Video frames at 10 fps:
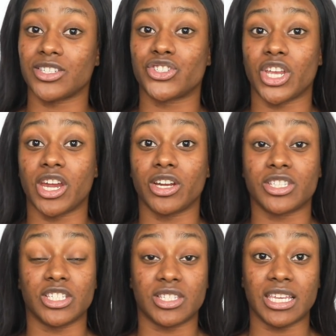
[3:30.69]
to
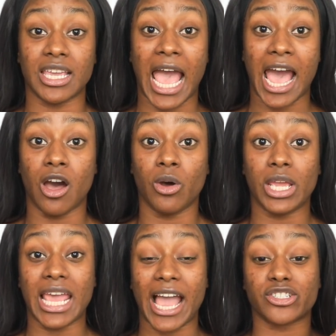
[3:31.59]
see how
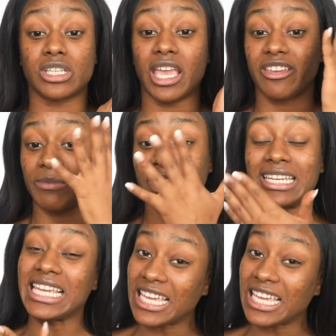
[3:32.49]
it actually gave me an